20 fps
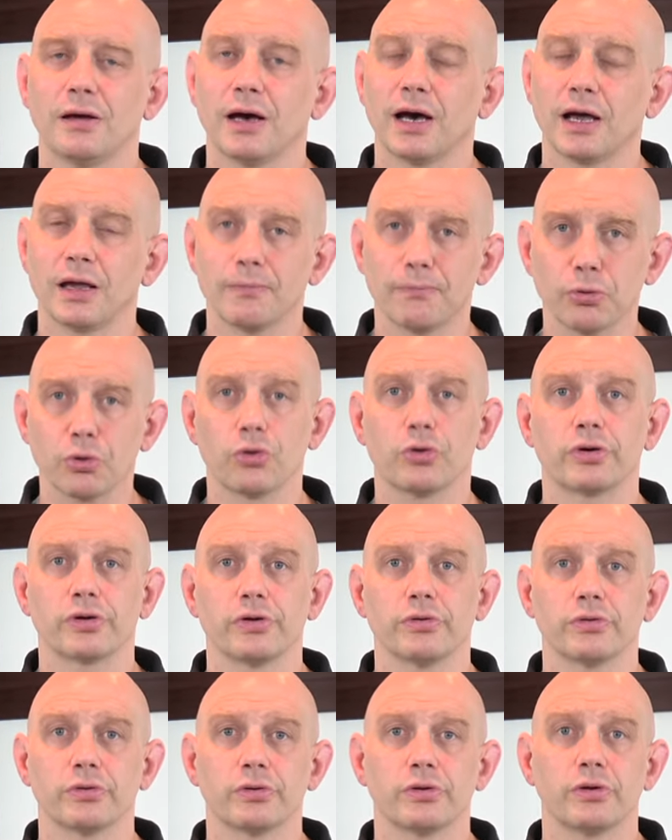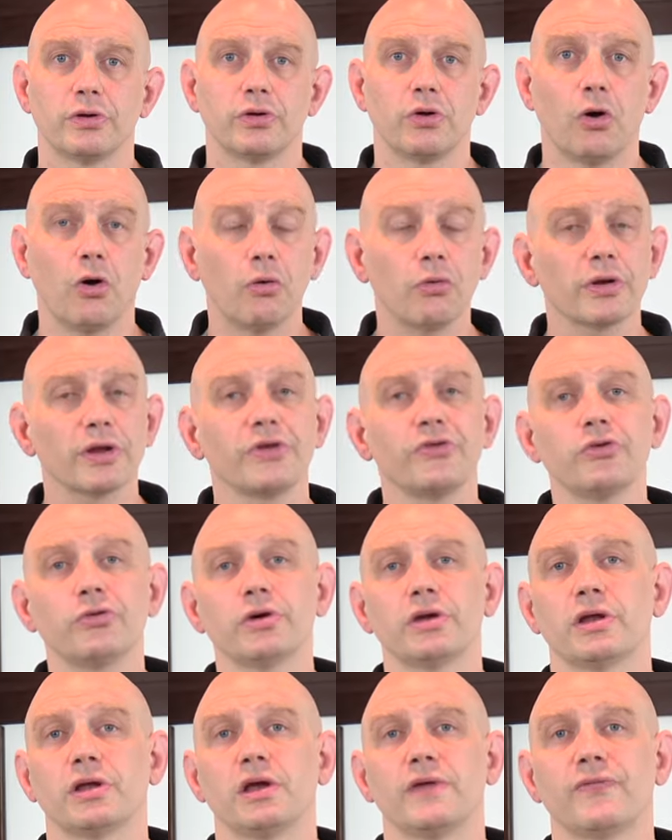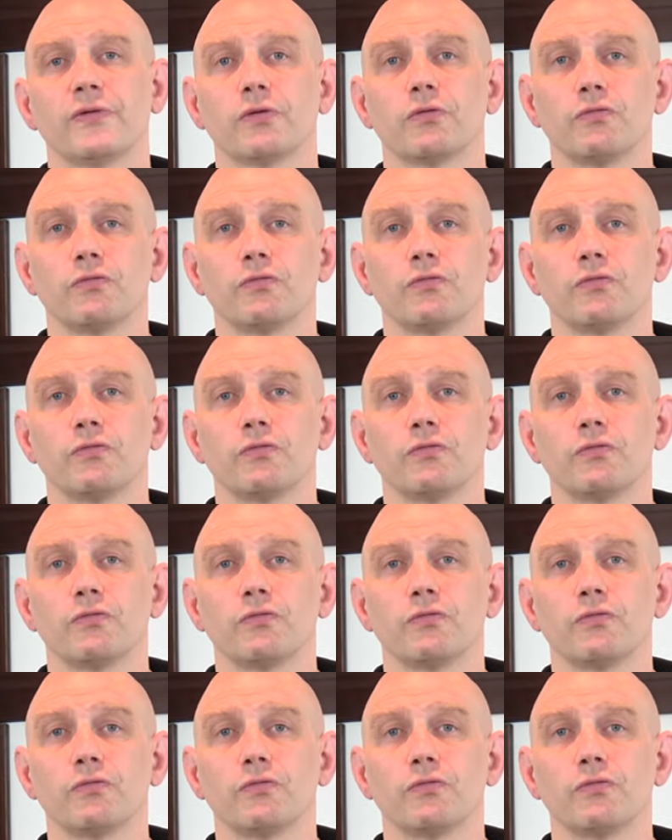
I implore you, only do it if you're